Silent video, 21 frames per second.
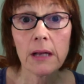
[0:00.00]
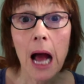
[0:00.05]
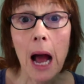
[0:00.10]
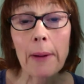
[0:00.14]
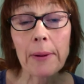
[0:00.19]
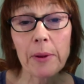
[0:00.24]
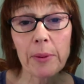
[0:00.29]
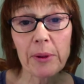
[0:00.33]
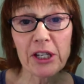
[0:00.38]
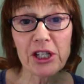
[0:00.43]

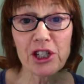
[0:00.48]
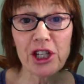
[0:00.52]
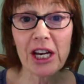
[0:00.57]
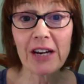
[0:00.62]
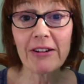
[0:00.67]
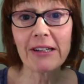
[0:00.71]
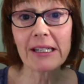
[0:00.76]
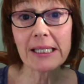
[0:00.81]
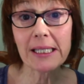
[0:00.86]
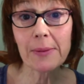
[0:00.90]
I'm going to be
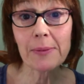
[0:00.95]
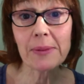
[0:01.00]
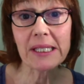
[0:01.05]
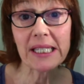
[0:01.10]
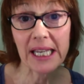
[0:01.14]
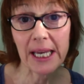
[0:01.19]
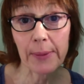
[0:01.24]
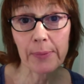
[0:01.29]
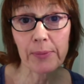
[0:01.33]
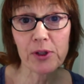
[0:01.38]
sharing some
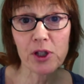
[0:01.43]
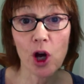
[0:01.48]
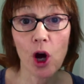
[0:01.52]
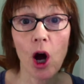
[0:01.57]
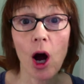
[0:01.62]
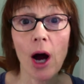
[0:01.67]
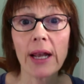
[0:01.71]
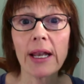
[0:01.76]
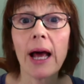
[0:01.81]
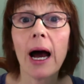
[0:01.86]
tips
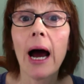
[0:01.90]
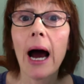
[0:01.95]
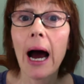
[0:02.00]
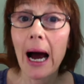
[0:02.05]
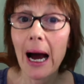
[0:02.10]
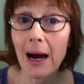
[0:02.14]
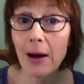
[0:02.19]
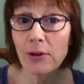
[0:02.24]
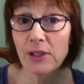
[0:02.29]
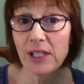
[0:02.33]
on
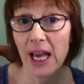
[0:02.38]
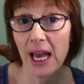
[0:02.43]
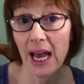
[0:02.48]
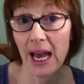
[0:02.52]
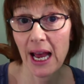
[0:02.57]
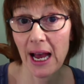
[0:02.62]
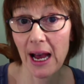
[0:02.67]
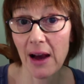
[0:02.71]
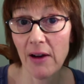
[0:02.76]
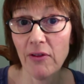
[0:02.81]
how to
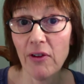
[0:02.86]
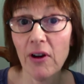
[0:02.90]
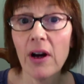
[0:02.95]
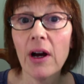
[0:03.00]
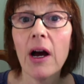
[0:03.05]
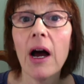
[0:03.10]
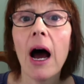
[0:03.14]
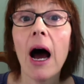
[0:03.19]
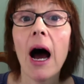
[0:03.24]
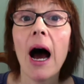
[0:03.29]
have
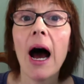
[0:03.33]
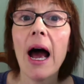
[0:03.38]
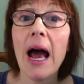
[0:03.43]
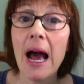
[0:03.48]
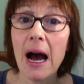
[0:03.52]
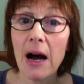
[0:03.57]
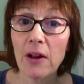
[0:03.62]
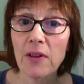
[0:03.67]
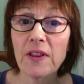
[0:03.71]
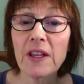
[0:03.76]
a
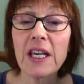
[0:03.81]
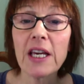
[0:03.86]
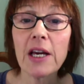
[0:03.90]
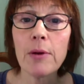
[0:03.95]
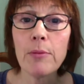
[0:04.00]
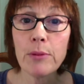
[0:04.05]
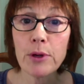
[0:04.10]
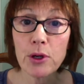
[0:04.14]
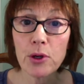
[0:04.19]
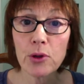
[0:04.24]
healthy
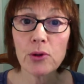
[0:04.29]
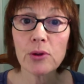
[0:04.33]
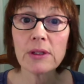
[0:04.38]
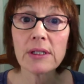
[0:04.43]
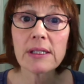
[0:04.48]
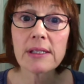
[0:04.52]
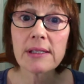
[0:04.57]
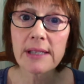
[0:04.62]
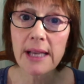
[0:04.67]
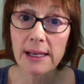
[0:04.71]
immune
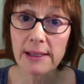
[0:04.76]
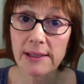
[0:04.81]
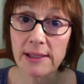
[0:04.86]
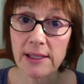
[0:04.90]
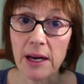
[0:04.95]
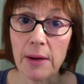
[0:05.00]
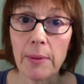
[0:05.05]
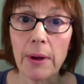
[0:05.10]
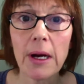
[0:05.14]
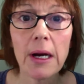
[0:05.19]

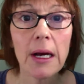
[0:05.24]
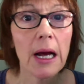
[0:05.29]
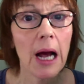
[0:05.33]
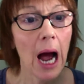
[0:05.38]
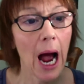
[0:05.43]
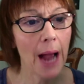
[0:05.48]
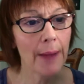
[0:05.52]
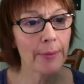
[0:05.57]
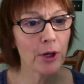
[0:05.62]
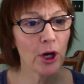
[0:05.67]
system.
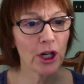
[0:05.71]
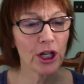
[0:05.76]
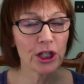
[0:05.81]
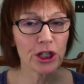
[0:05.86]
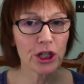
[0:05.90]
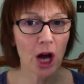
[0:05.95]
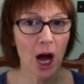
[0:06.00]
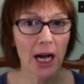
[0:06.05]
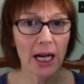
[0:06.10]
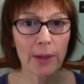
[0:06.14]
I'm going to
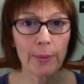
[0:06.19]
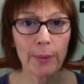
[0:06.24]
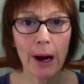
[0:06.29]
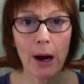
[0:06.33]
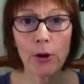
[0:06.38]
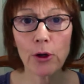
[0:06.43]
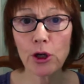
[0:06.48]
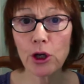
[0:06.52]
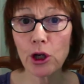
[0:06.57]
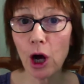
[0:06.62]
talk
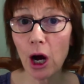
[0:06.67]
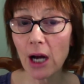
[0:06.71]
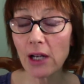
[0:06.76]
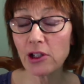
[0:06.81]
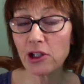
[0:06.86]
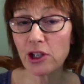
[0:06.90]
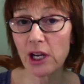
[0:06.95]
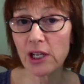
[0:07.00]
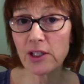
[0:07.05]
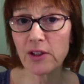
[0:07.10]
about
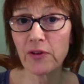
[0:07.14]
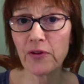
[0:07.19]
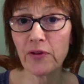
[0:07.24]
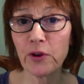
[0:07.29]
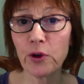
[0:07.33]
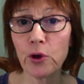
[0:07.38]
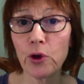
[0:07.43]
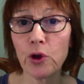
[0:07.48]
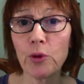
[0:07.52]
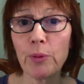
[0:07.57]
not just
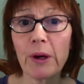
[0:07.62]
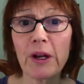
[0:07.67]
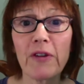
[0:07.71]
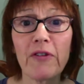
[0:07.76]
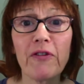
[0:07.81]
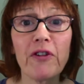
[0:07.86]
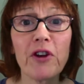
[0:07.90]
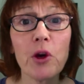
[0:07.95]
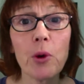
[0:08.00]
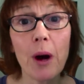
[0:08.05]
food, but a
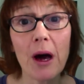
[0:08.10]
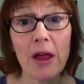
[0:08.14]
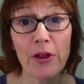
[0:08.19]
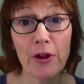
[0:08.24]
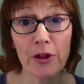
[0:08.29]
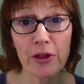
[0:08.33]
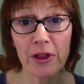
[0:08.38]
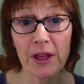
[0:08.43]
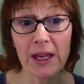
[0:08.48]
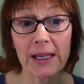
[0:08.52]
few
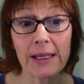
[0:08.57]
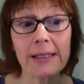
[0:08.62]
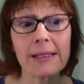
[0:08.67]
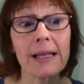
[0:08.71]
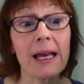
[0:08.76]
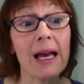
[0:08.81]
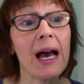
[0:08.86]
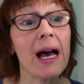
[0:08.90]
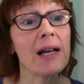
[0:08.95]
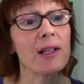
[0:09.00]
other things
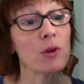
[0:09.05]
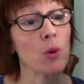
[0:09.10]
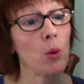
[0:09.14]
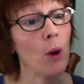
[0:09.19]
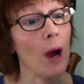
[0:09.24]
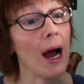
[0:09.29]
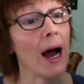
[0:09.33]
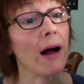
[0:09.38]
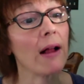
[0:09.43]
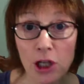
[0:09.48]
as
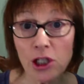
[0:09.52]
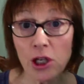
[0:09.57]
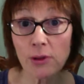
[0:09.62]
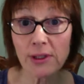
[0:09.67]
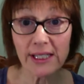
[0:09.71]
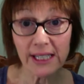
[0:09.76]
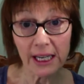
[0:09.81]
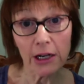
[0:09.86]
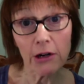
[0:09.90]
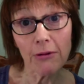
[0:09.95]
well. So
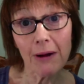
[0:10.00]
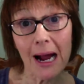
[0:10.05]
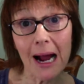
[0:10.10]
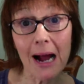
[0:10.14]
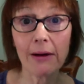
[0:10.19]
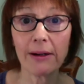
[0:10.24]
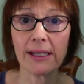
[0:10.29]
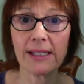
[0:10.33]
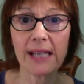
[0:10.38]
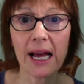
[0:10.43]
stick
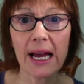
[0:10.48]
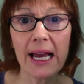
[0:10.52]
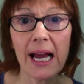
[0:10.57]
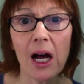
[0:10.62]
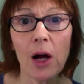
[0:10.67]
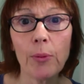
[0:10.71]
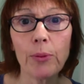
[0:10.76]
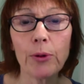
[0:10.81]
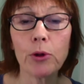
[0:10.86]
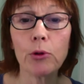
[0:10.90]
around as I
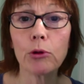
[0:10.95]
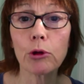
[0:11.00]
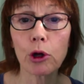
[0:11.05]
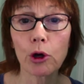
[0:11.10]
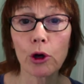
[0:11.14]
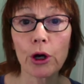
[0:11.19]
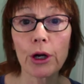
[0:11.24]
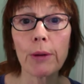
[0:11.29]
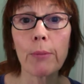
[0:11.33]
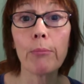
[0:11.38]
help you
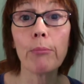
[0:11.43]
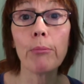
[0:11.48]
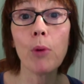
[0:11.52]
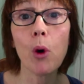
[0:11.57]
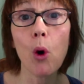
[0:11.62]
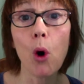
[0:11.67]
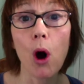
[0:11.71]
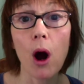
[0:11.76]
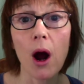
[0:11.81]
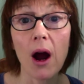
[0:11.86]
learn
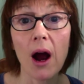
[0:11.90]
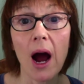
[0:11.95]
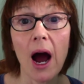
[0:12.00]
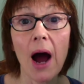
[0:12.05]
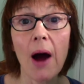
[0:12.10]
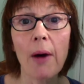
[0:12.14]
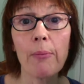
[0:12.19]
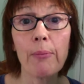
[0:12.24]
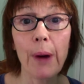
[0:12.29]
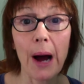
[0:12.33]
more
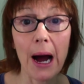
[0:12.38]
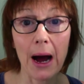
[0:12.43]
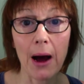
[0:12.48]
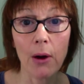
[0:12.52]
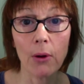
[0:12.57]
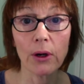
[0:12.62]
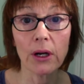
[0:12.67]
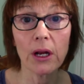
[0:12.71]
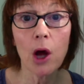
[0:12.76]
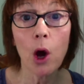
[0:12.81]

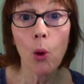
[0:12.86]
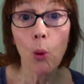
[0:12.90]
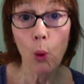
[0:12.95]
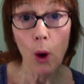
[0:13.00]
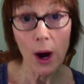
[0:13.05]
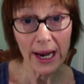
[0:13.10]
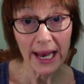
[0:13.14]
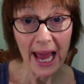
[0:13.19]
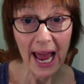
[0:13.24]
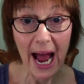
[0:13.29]
about
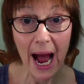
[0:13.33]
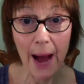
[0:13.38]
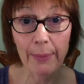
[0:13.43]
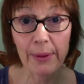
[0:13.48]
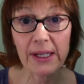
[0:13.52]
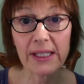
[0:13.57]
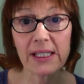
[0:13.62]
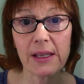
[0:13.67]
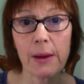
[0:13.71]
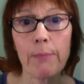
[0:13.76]
what
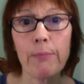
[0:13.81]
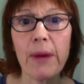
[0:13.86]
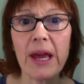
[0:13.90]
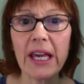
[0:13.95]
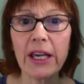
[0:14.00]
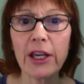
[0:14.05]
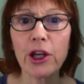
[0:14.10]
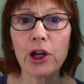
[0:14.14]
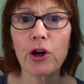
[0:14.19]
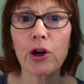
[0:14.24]
habits
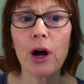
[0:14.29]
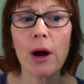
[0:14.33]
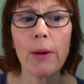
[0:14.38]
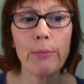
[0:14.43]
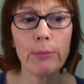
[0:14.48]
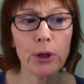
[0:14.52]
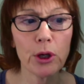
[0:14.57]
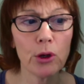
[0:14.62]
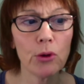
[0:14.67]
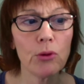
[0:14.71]
make your
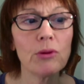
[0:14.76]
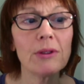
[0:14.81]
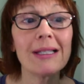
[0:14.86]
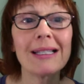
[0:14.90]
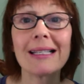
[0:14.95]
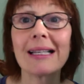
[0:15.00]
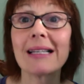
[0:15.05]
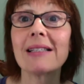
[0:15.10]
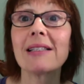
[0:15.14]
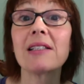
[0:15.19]
immune
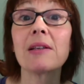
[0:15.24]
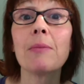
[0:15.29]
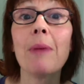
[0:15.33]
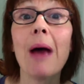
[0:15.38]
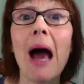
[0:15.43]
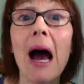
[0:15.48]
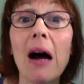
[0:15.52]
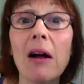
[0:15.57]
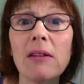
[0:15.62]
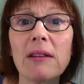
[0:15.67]
system
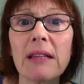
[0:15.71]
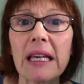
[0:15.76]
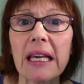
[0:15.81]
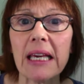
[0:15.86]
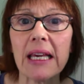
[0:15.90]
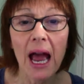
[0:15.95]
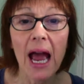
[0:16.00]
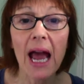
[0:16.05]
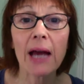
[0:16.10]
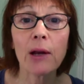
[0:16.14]

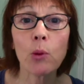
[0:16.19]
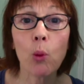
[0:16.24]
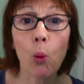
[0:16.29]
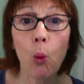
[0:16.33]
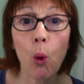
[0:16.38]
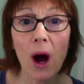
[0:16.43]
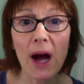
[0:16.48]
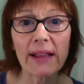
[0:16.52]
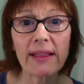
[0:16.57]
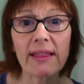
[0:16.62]
healthy and
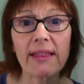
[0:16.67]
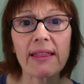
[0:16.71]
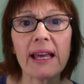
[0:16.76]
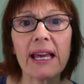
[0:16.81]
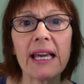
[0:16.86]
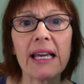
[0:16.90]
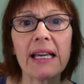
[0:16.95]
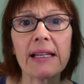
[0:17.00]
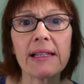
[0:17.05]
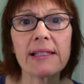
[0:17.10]
what
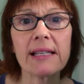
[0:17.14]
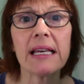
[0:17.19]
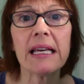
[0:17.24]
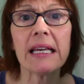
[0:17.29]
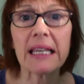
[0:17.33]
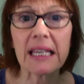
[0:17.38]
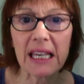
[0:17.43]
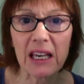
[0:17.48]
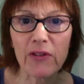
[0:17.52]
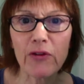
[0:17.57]
things
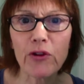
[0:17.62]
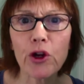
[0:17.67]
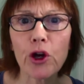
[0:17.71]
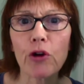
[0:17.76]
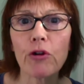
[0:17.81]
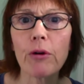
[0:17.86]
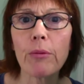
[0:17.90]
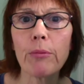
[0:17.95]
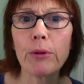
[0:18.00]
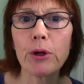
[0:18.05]
give
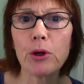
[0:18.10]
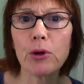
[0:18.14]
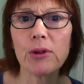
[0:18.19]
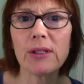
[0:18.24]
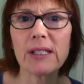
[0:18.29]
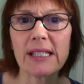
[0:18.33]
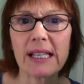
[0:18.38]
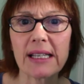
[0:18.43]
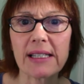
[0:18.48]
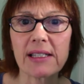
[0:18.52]
your immune
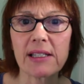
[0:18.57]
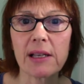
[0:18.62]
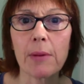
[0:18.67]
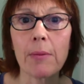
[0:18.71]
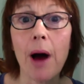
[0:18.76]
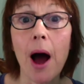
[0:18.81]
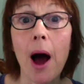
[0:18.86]
system